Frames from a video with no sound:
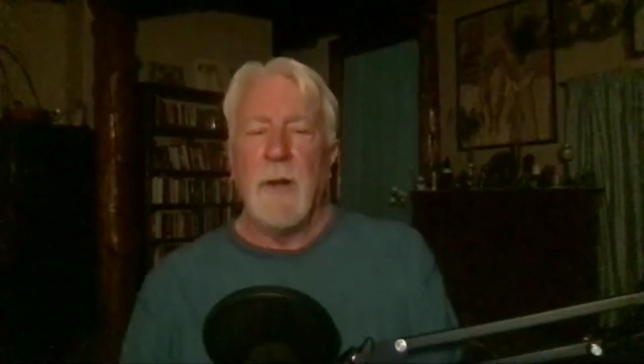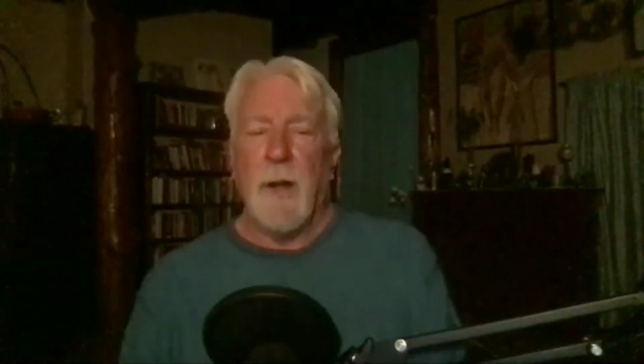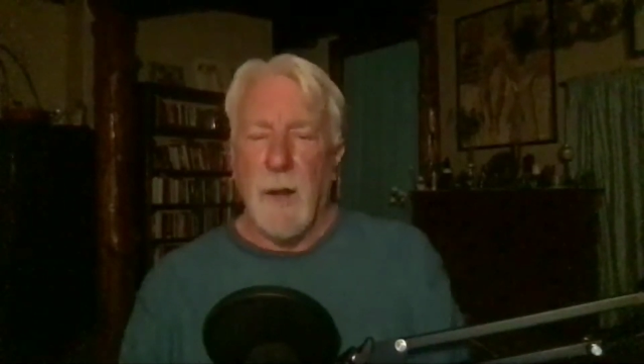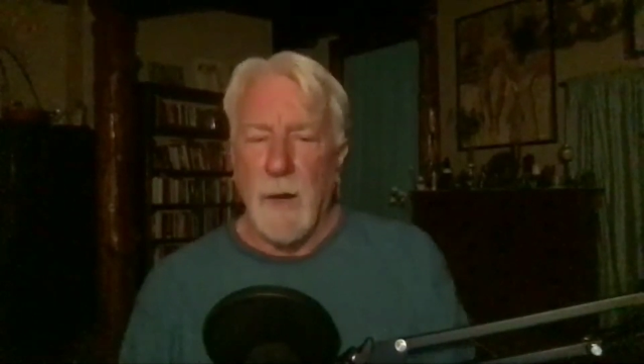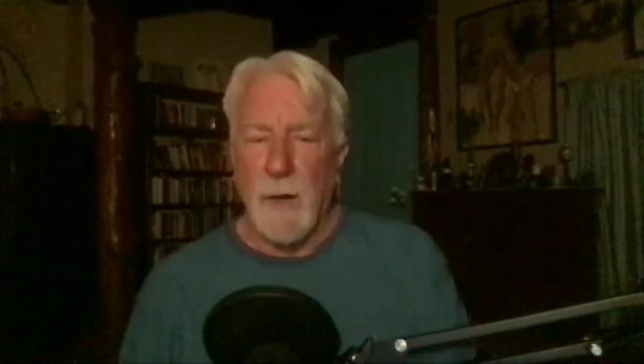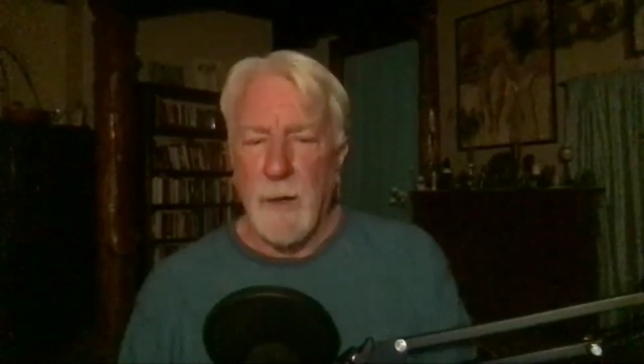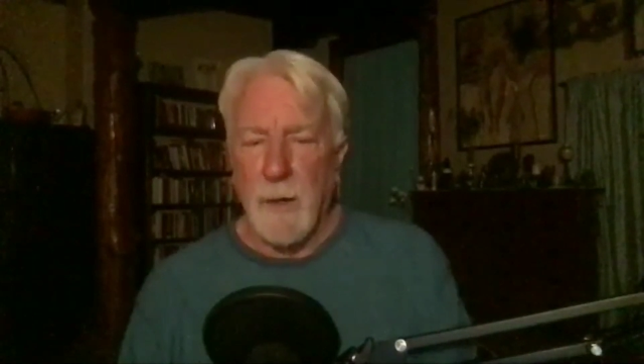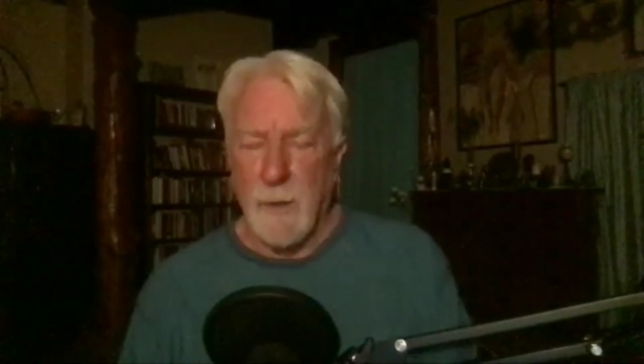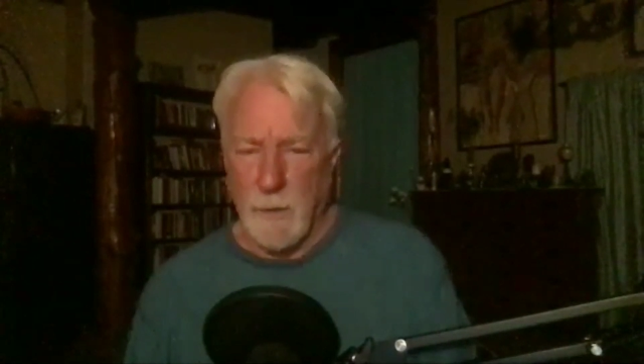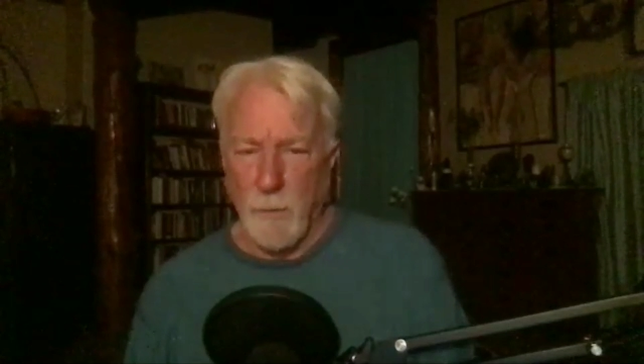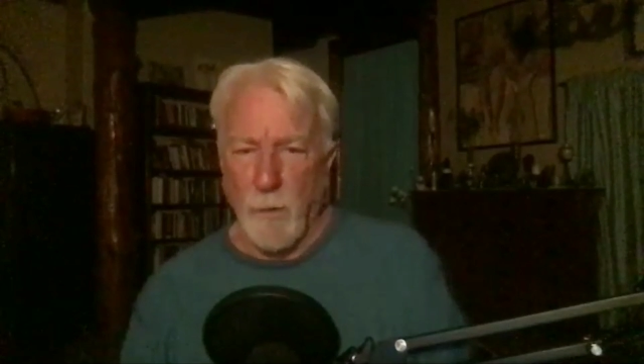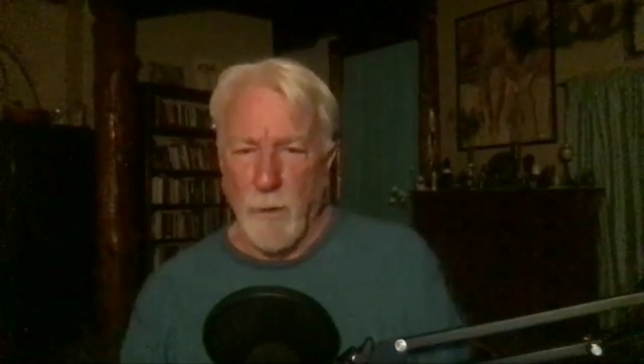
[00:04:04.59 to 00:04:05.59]
uh,
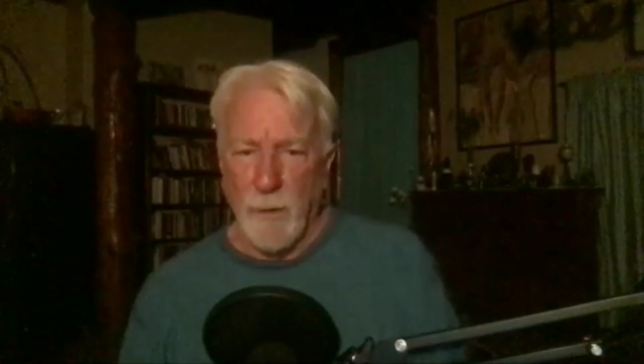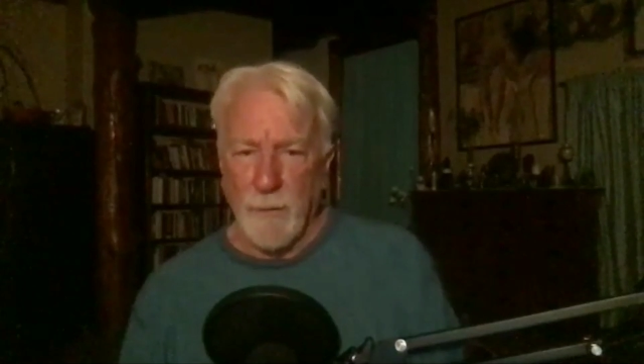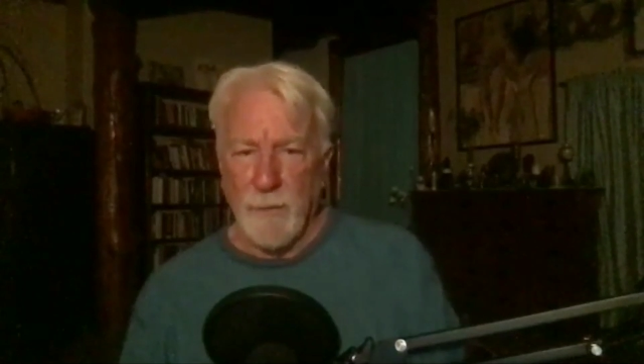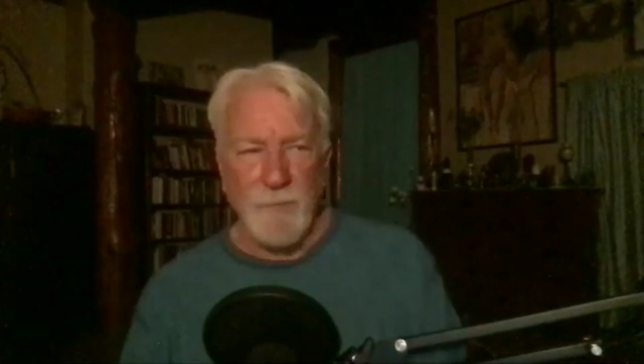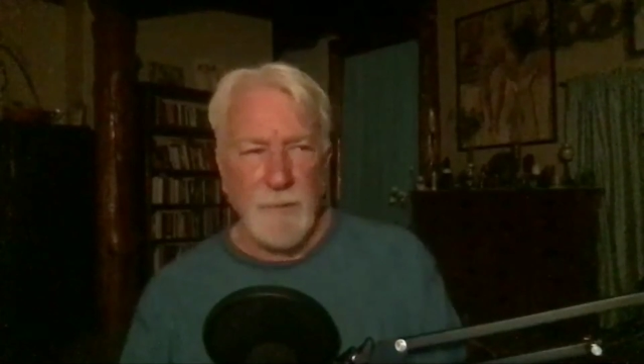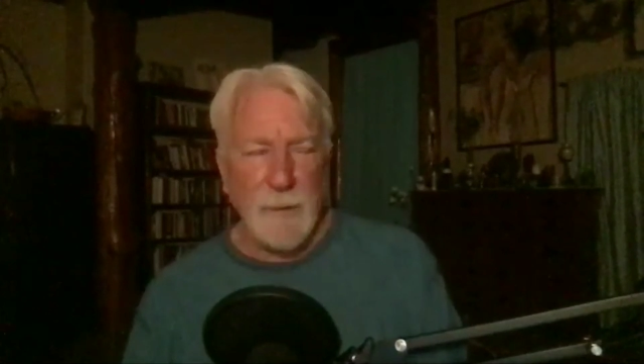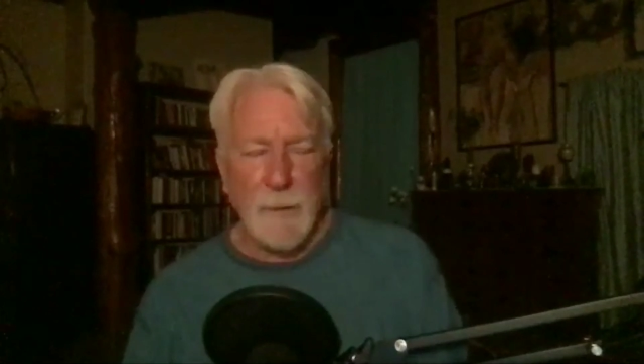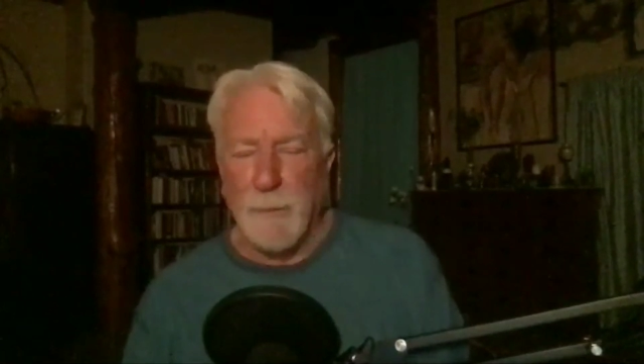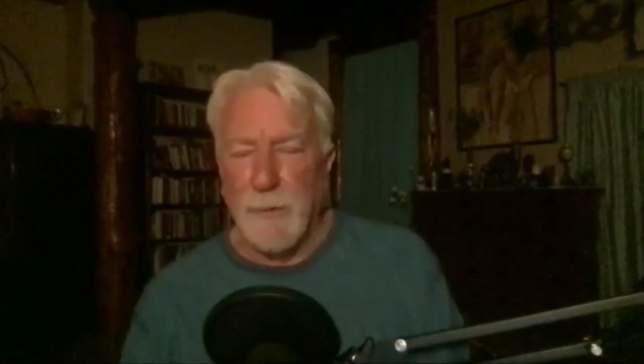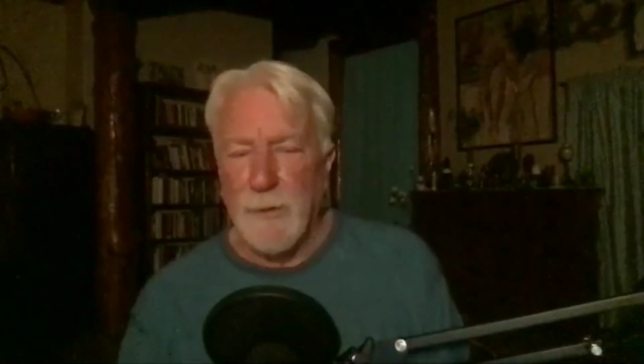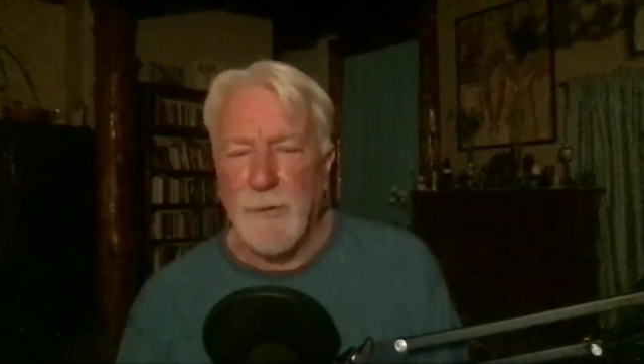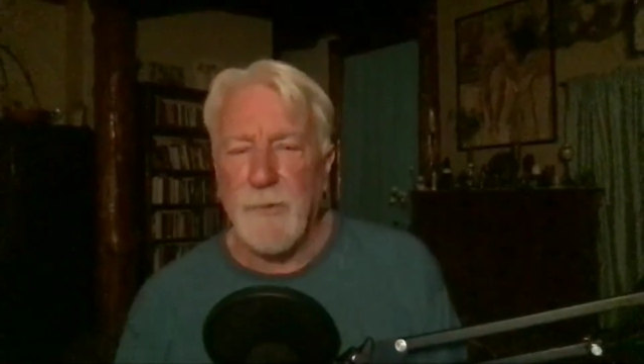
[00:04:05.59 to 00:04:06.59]
uh, one of the
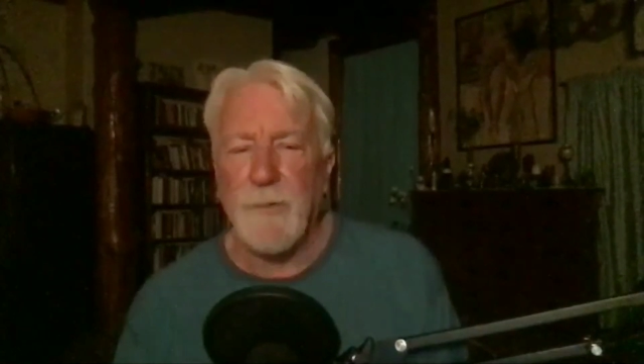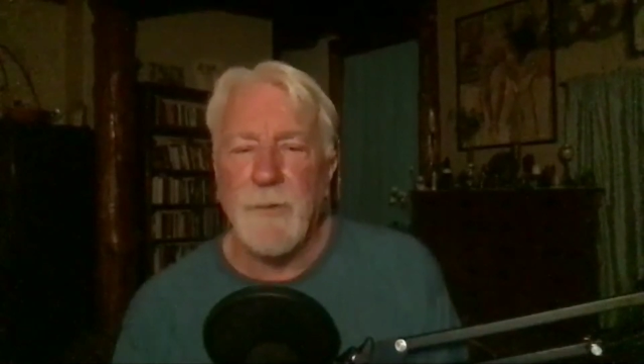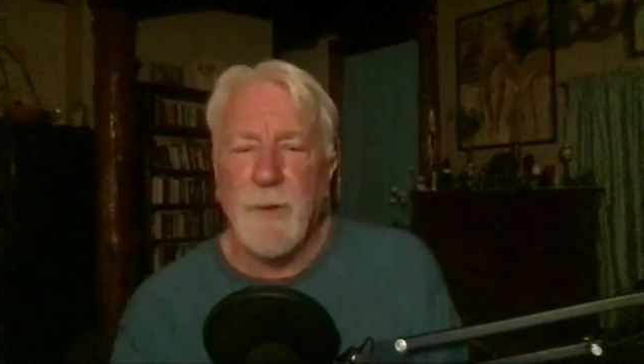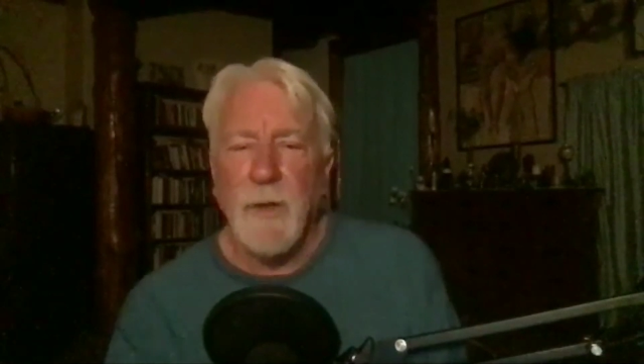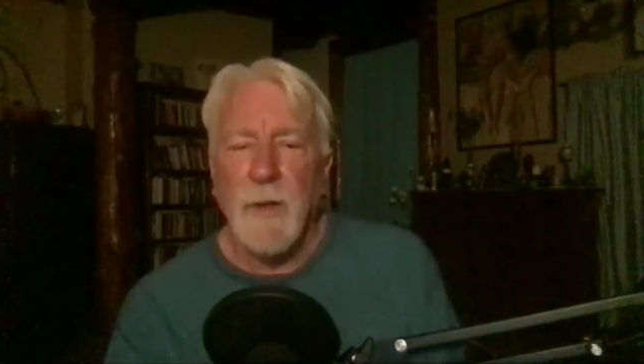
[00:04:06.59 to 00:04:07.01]
fingerprints